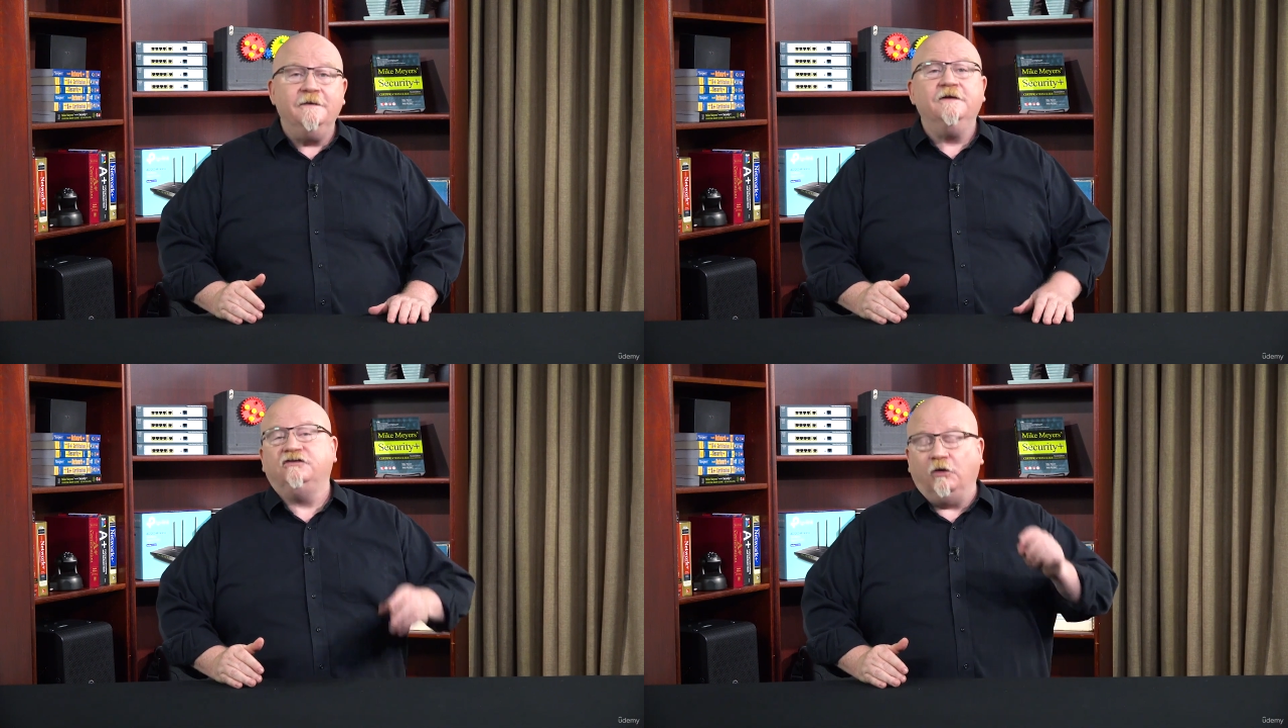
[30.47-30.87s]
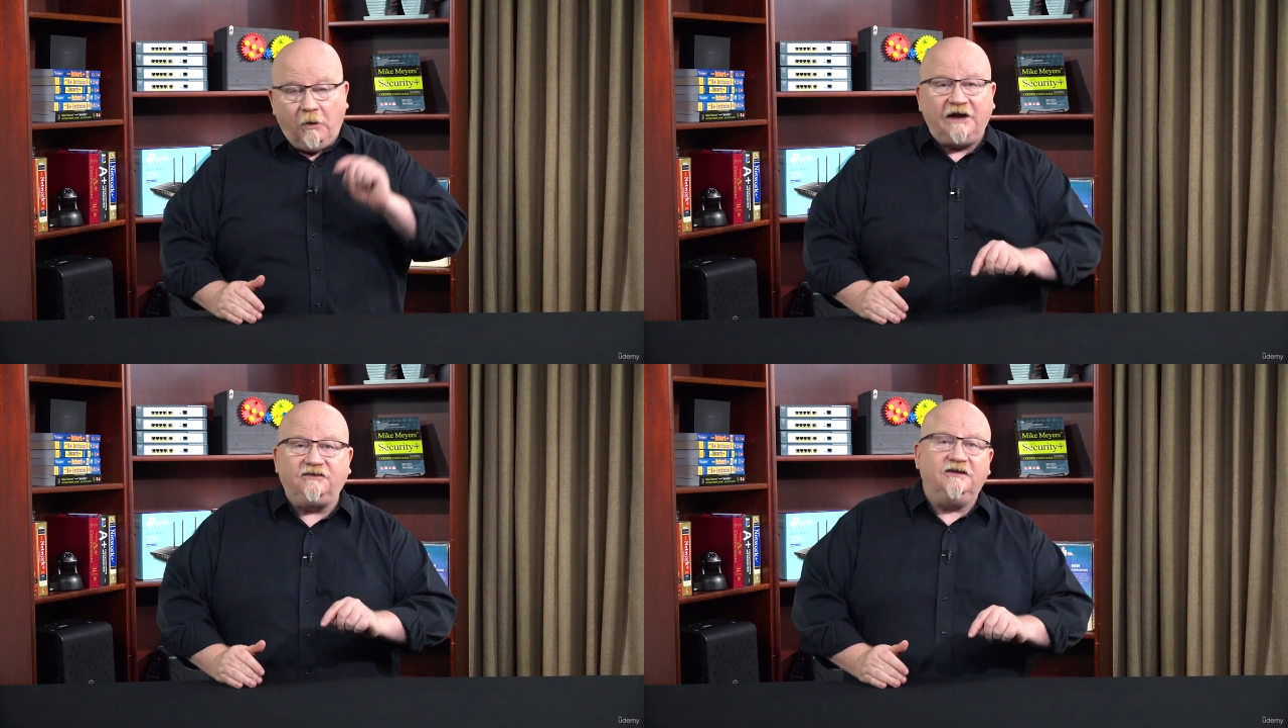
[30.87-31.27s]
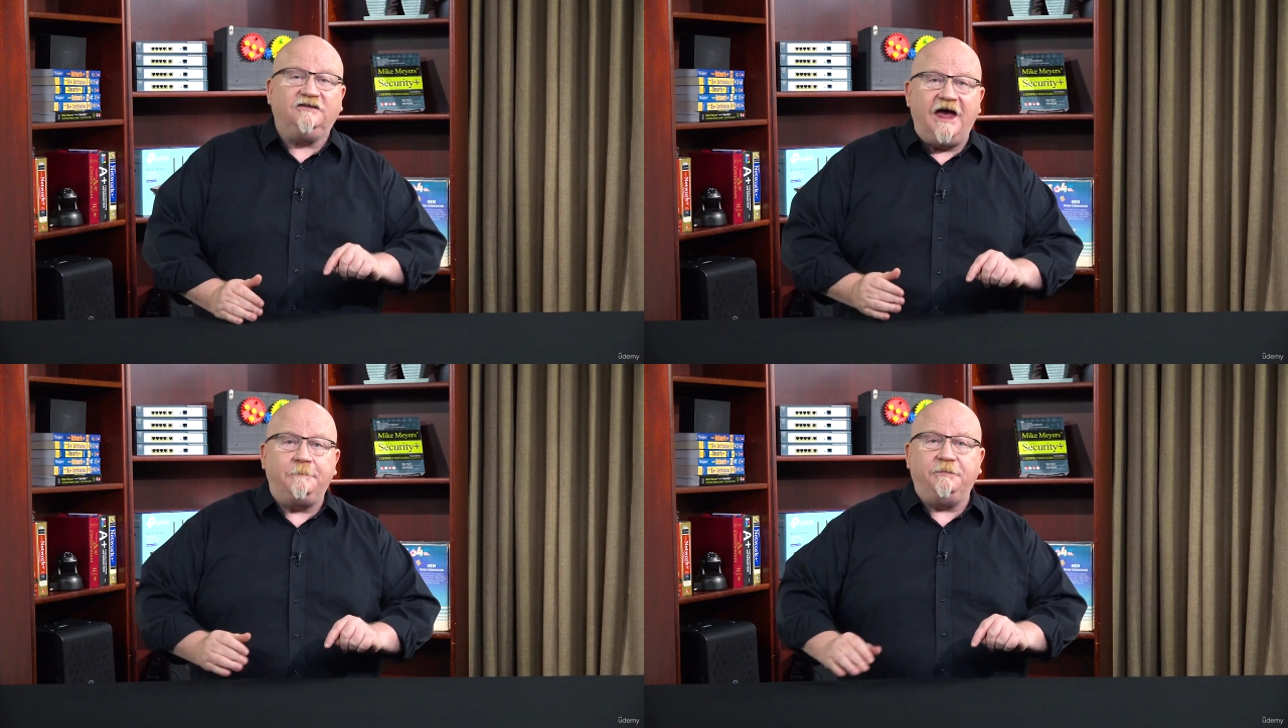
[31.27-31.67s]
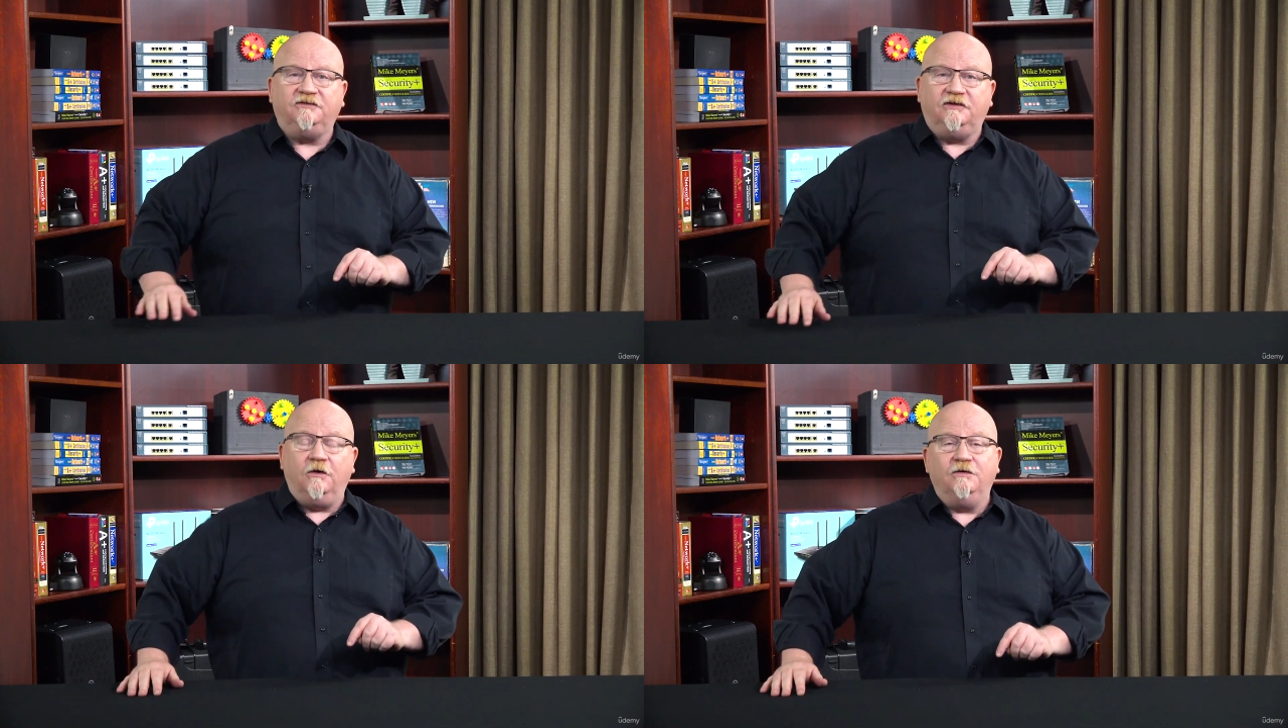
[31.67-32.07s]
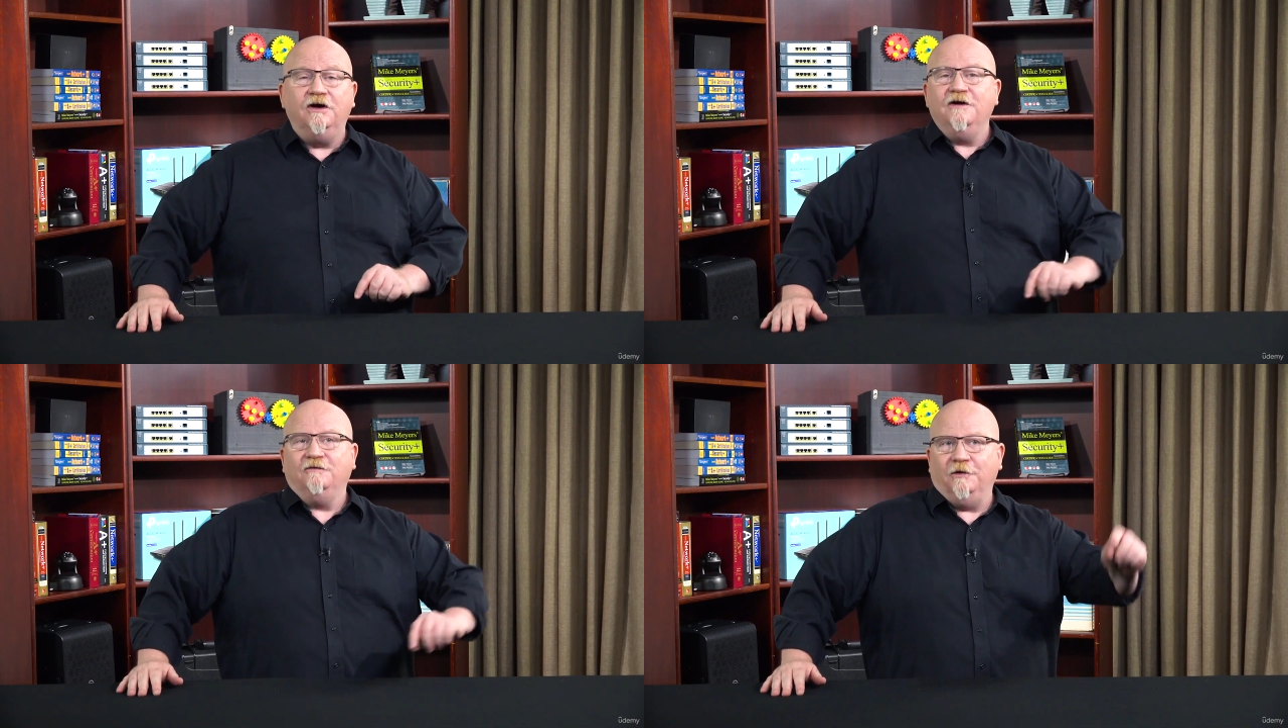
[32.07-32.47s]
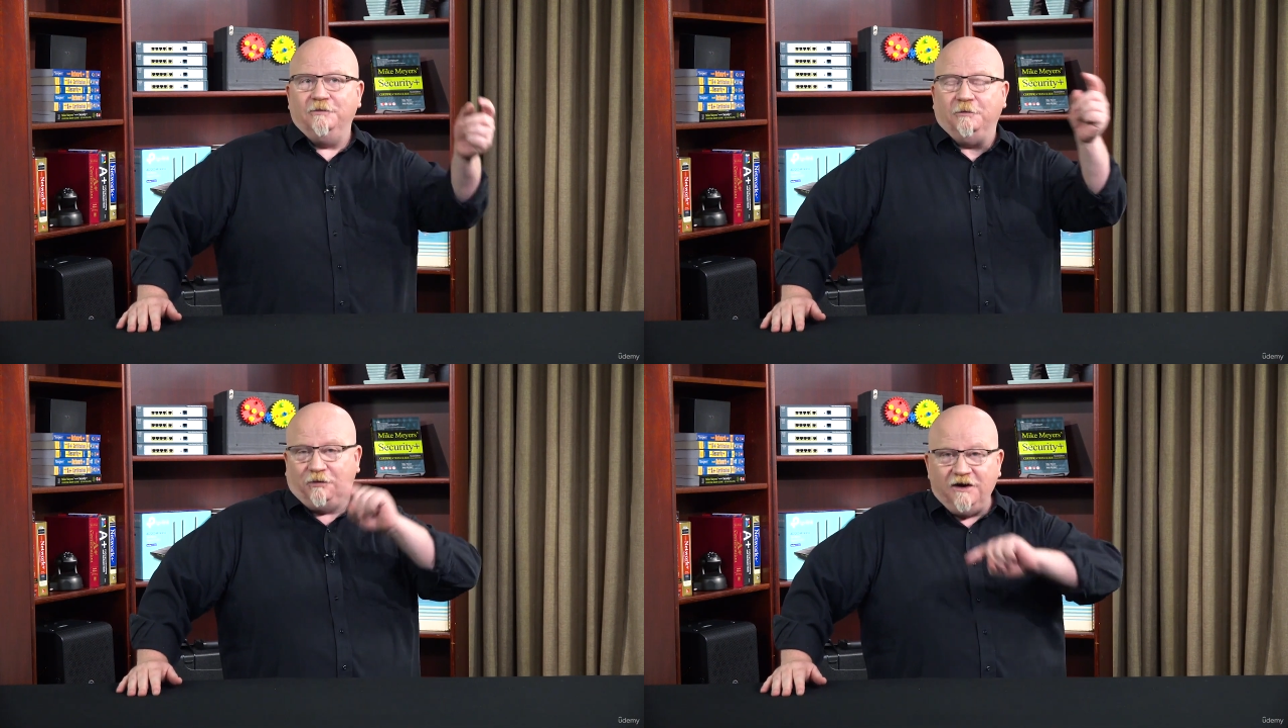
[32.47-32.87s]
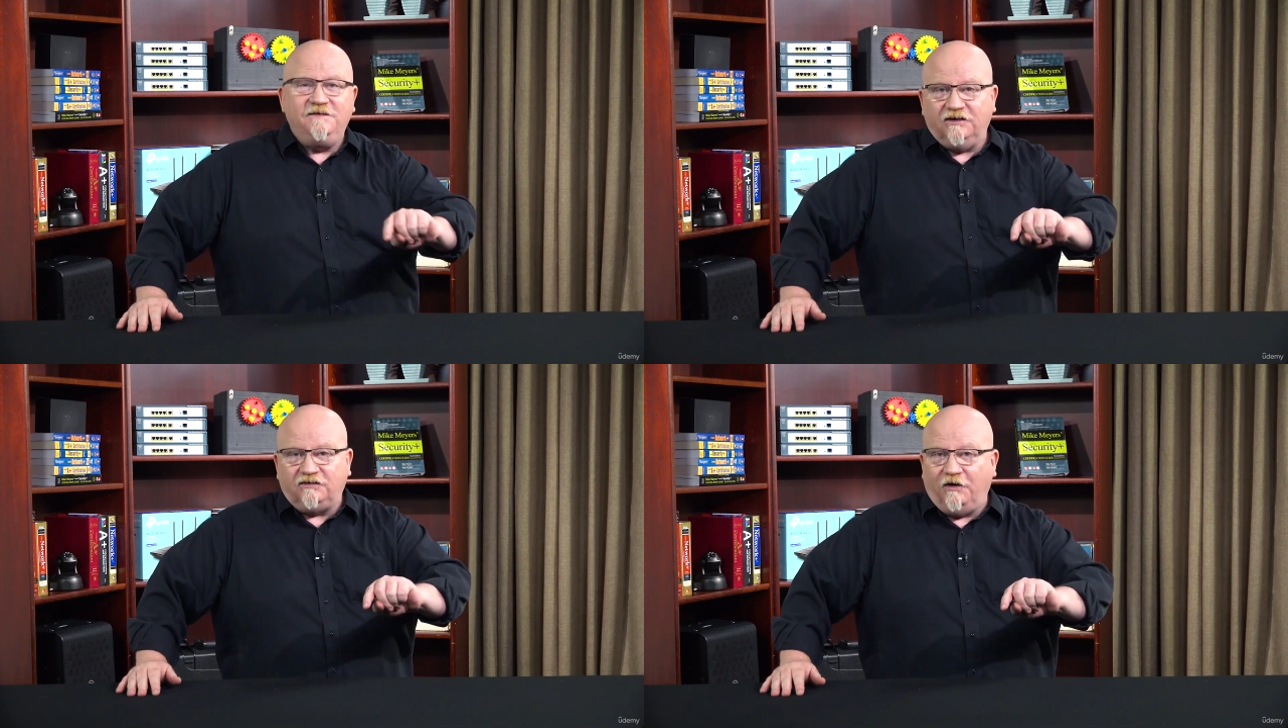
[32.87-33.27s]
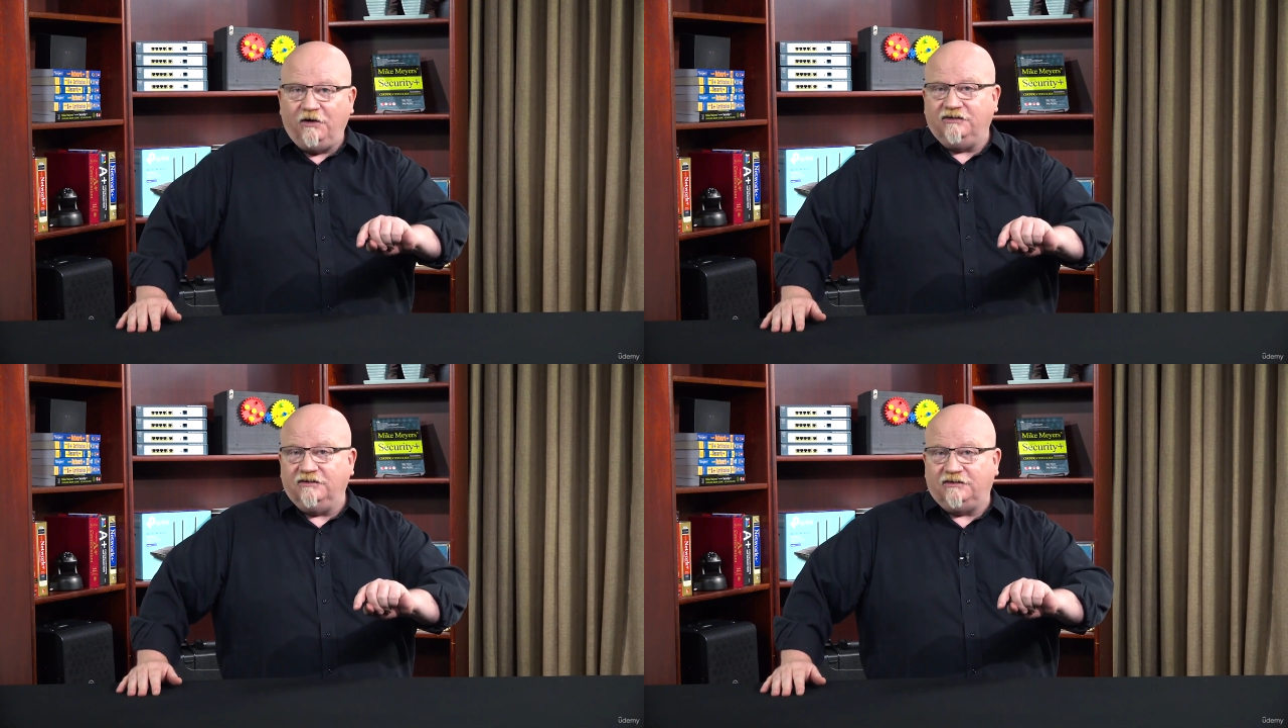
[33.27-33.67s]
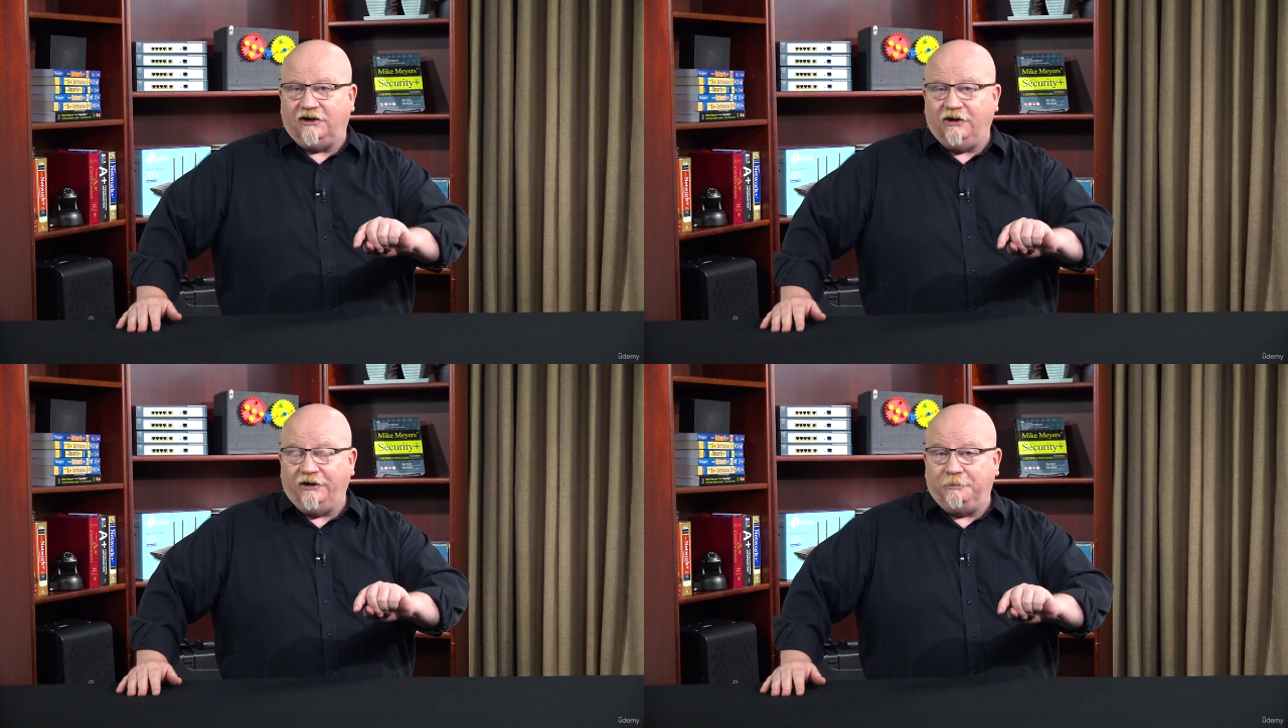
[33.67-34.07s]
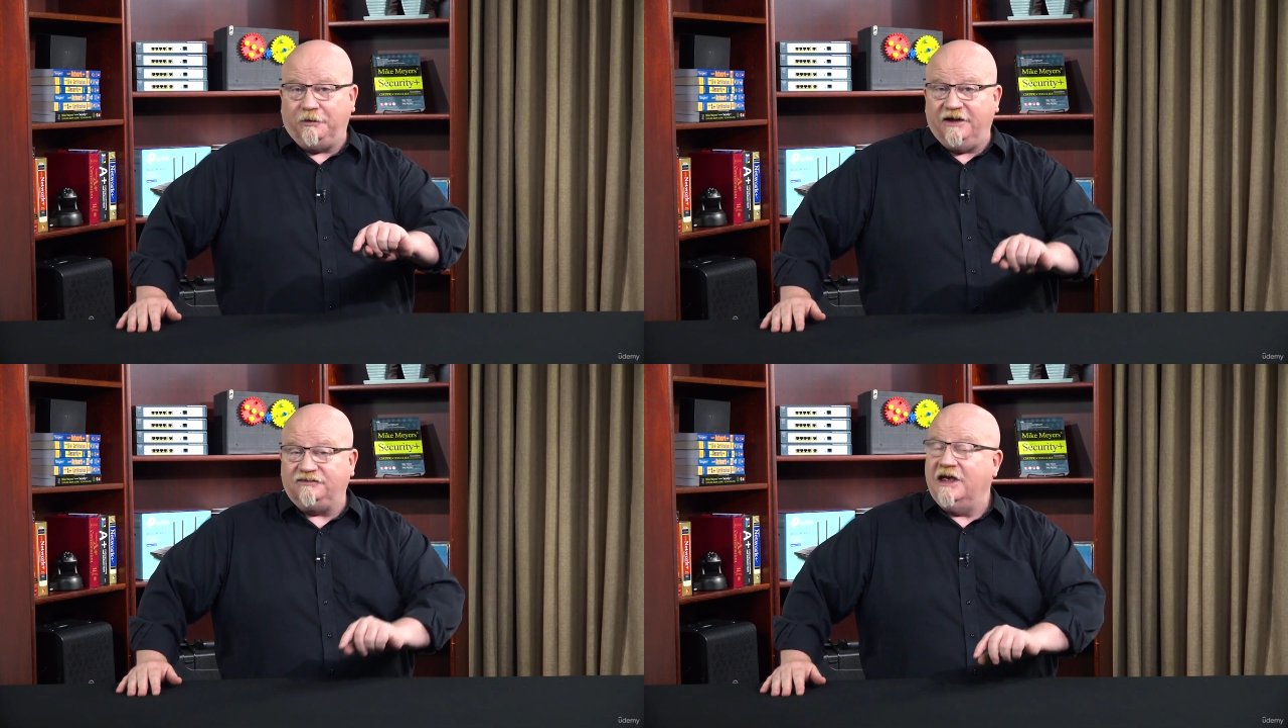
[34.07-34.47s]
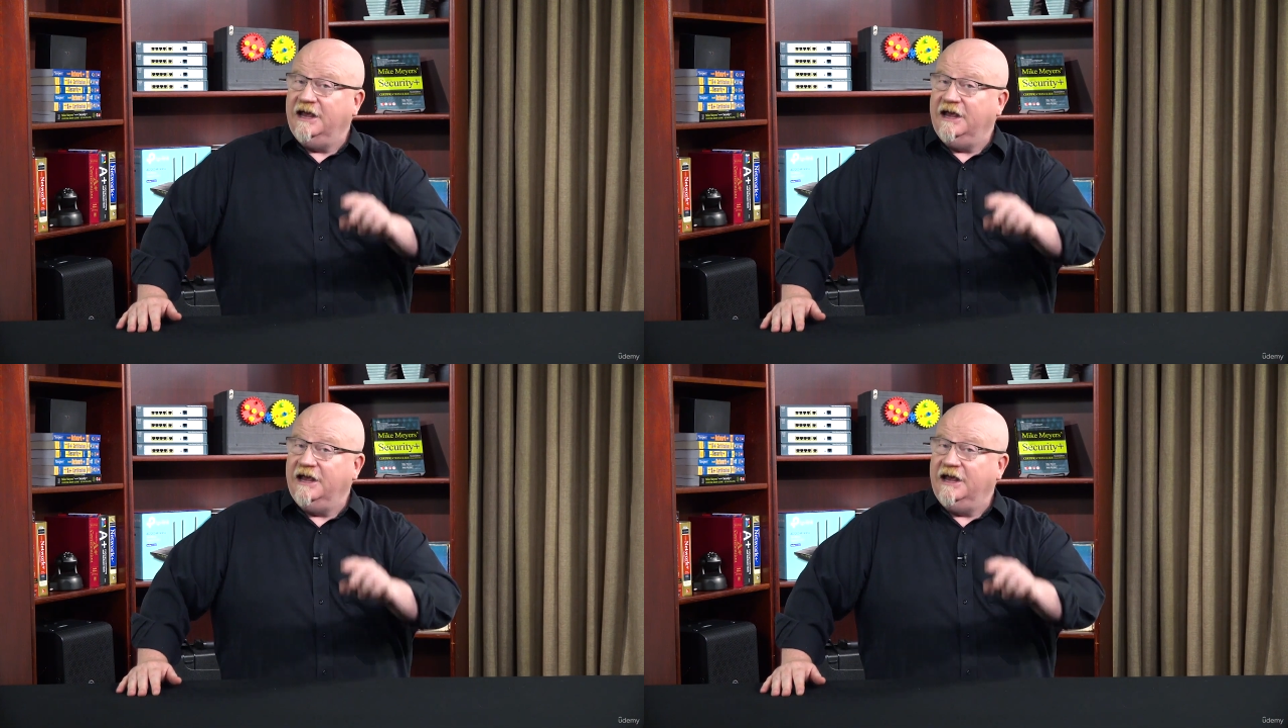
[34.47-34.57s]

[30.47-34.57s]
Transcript: So watch this episode from the previous version of Security Plus.